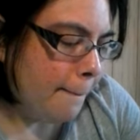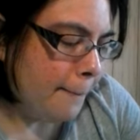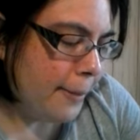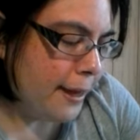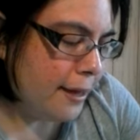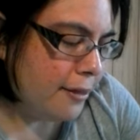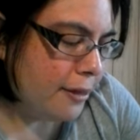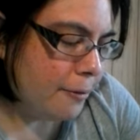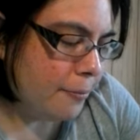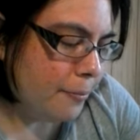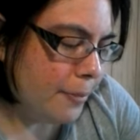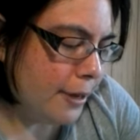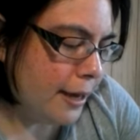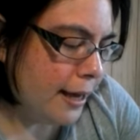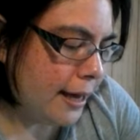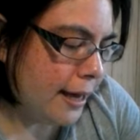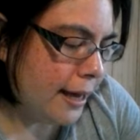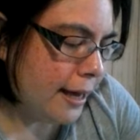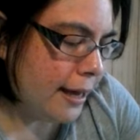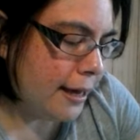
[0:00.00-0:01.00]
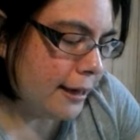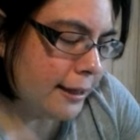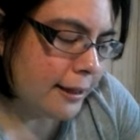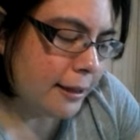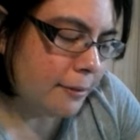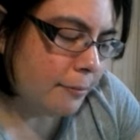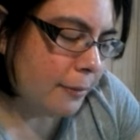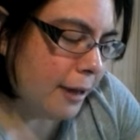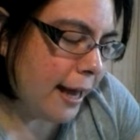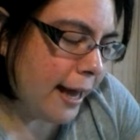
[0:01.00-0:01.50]
Be the
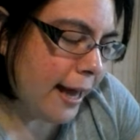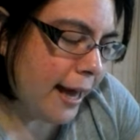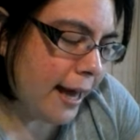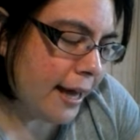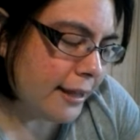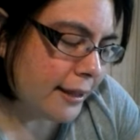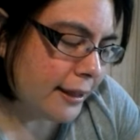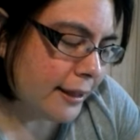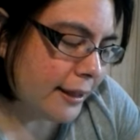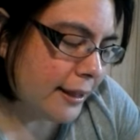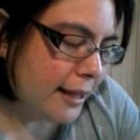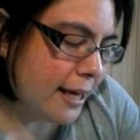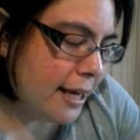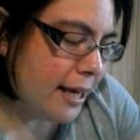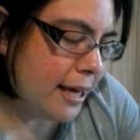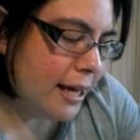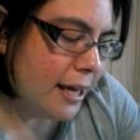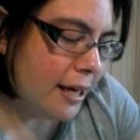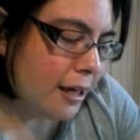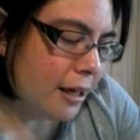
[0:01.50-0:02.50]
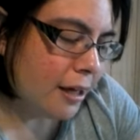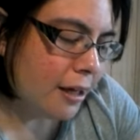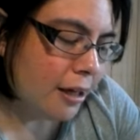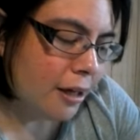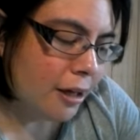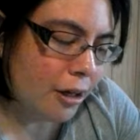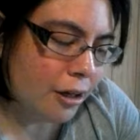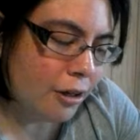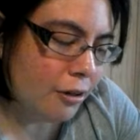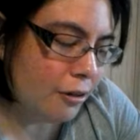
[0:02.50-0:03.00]
biggest blessing
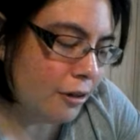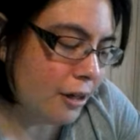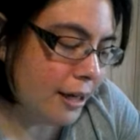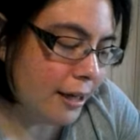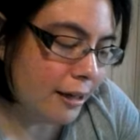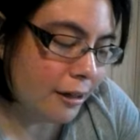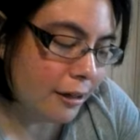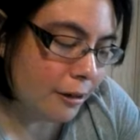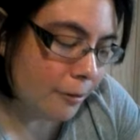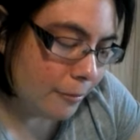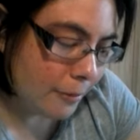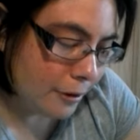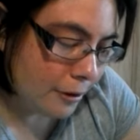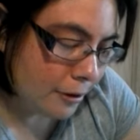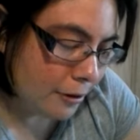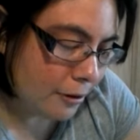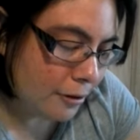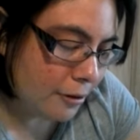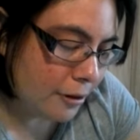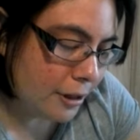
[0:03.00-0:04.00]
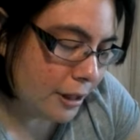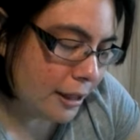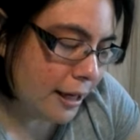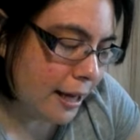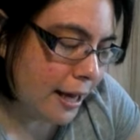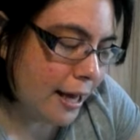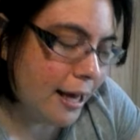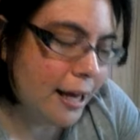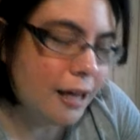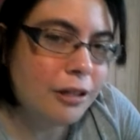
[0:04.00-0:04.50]
you didn't
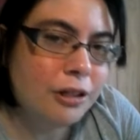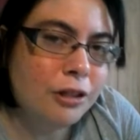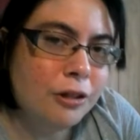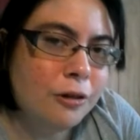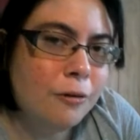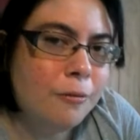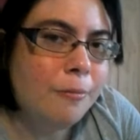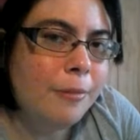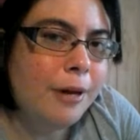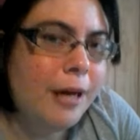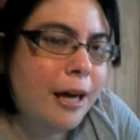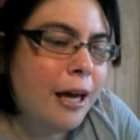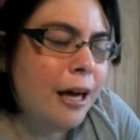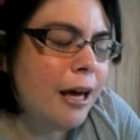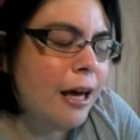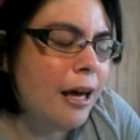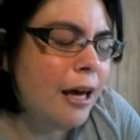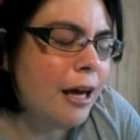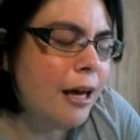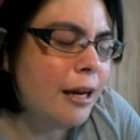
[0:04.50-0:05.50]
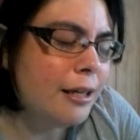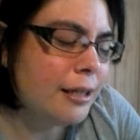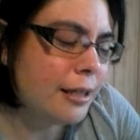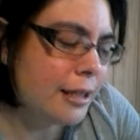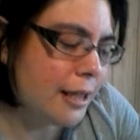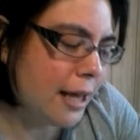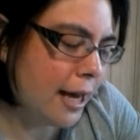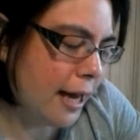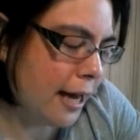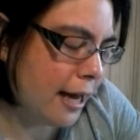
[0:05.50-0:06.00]
communicate too many
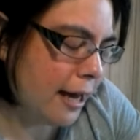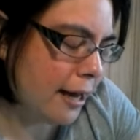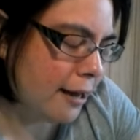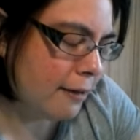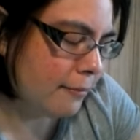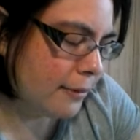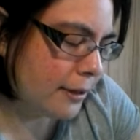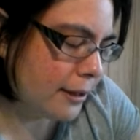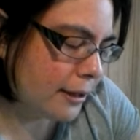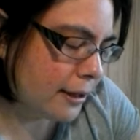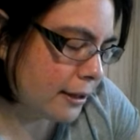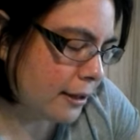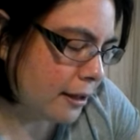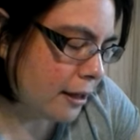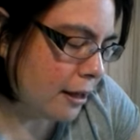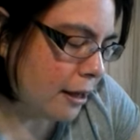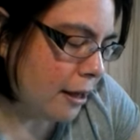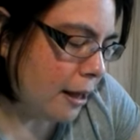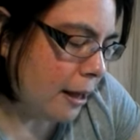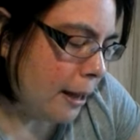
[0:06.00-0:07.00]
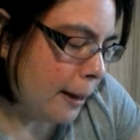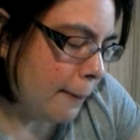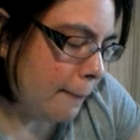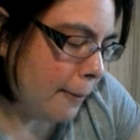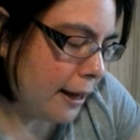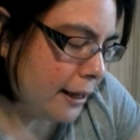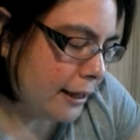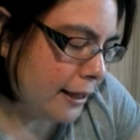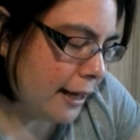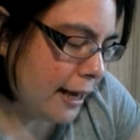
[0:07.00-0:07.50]
times.
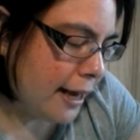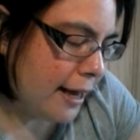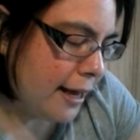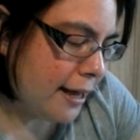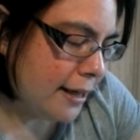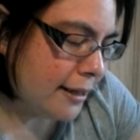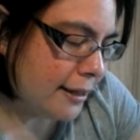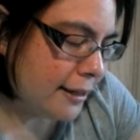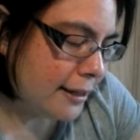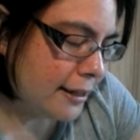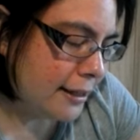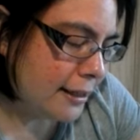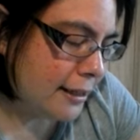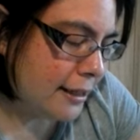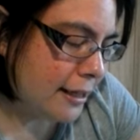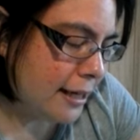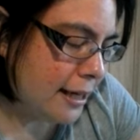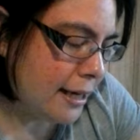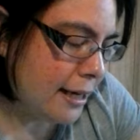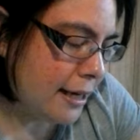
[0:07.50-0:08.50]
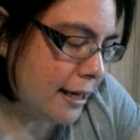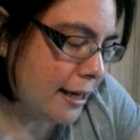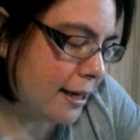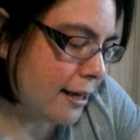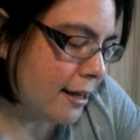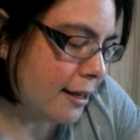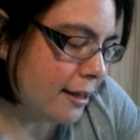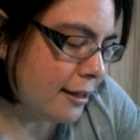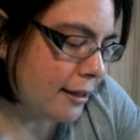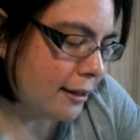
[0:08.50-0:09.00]
My destiny
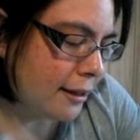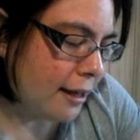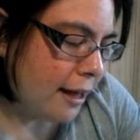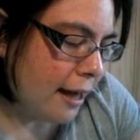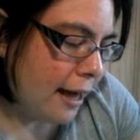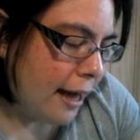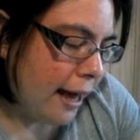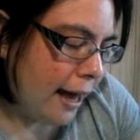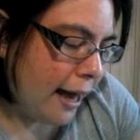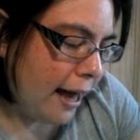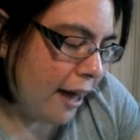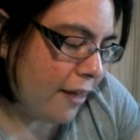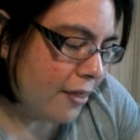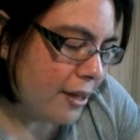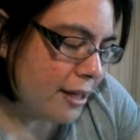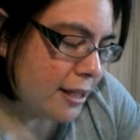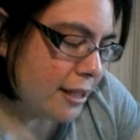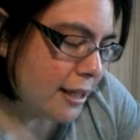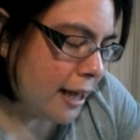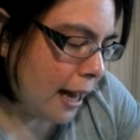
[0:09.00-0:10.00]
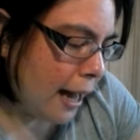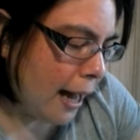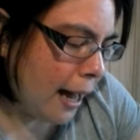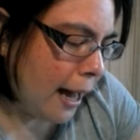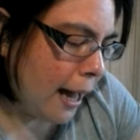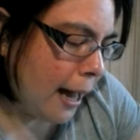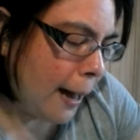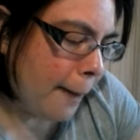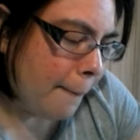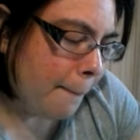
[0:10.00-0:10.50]
is at the
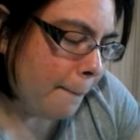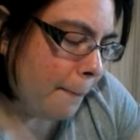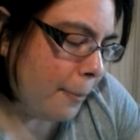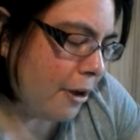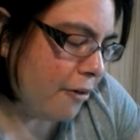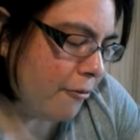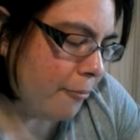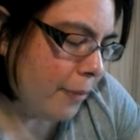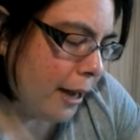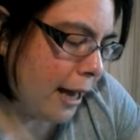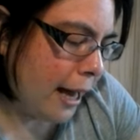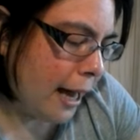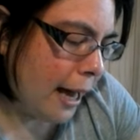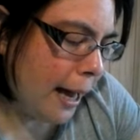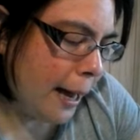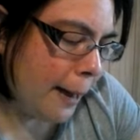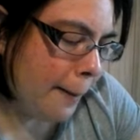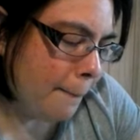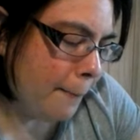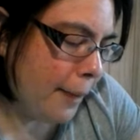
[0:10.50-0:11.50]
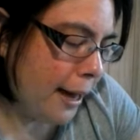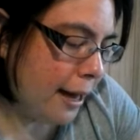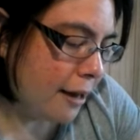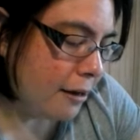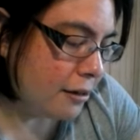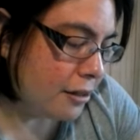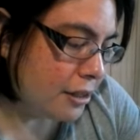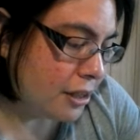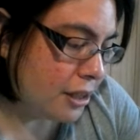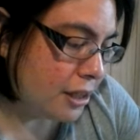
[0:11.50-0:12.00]
top of my
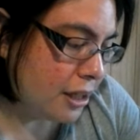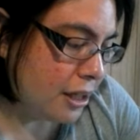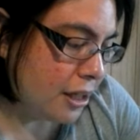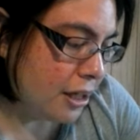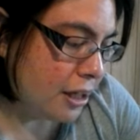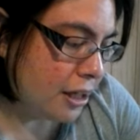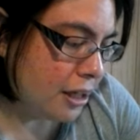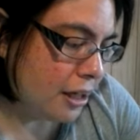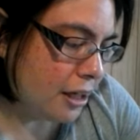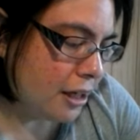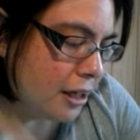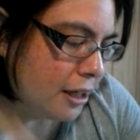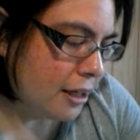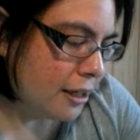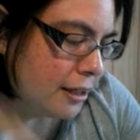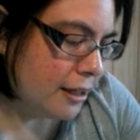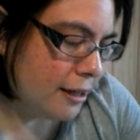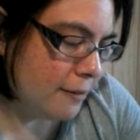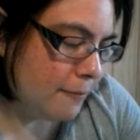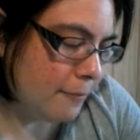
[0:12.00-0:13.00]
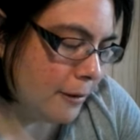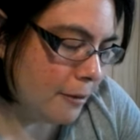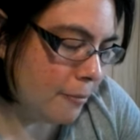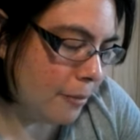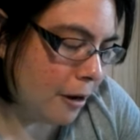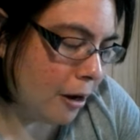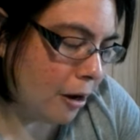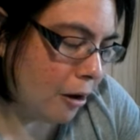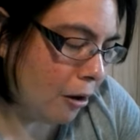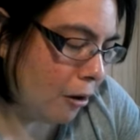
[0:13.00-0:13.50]
mountain. Deep in
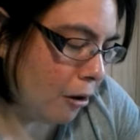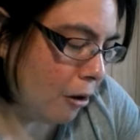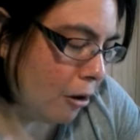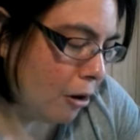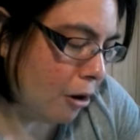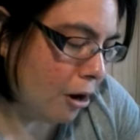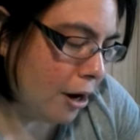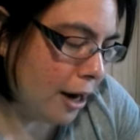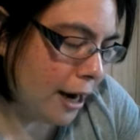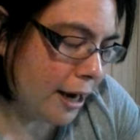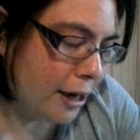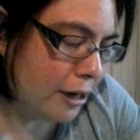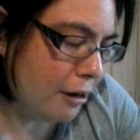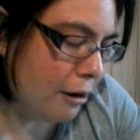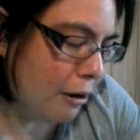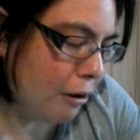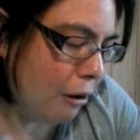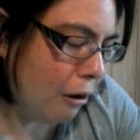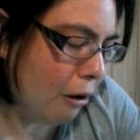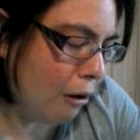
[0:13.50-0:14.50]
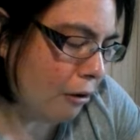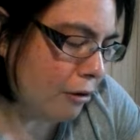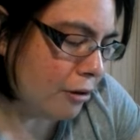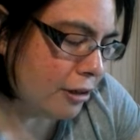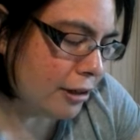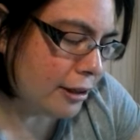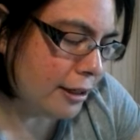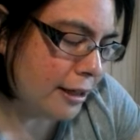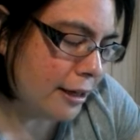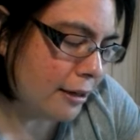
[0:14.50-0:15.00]
my heart, I know you
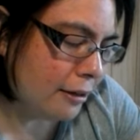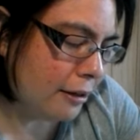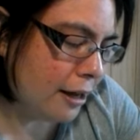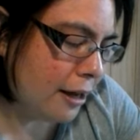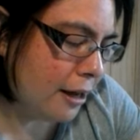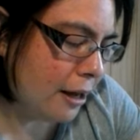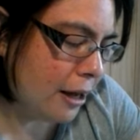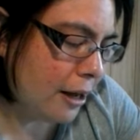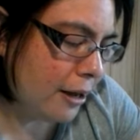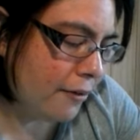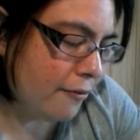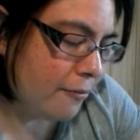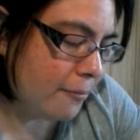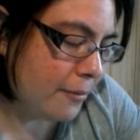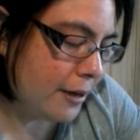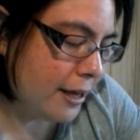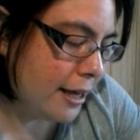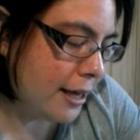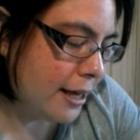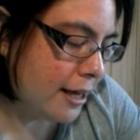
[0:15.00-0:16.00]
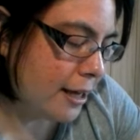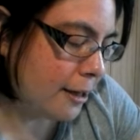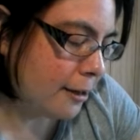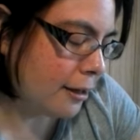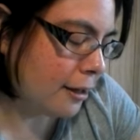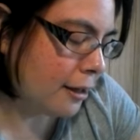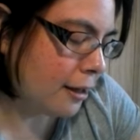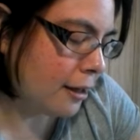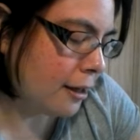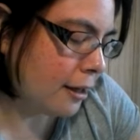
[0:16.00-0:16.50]
still love
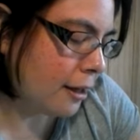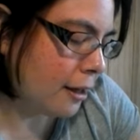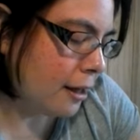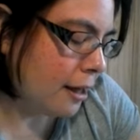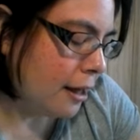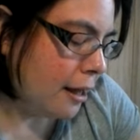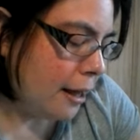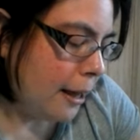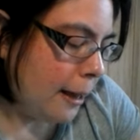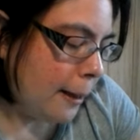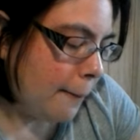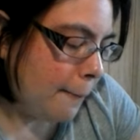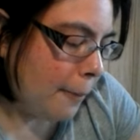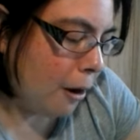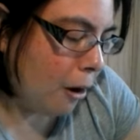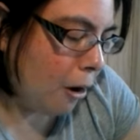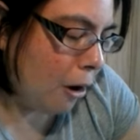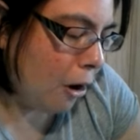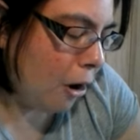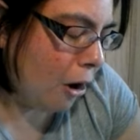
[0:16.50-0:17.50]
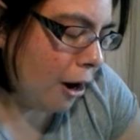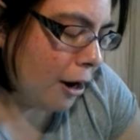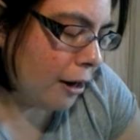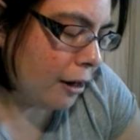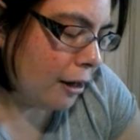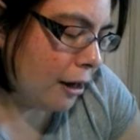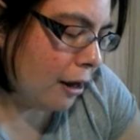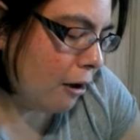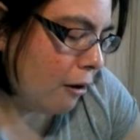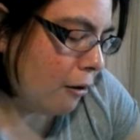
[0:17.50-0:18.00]
me. My heart
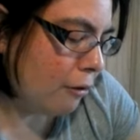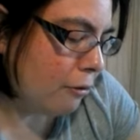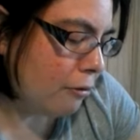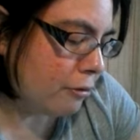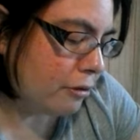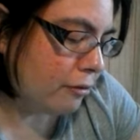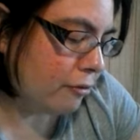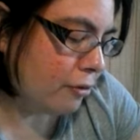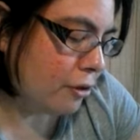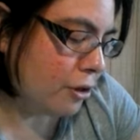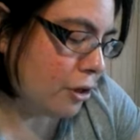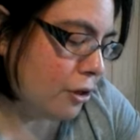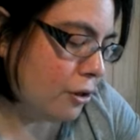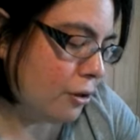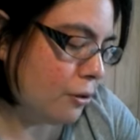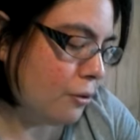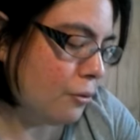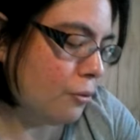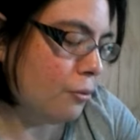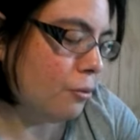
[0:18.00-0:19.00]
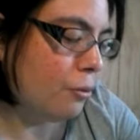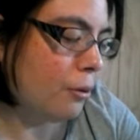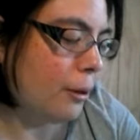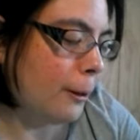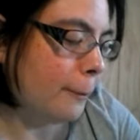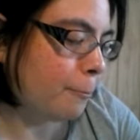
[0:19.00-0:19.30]
longs for you.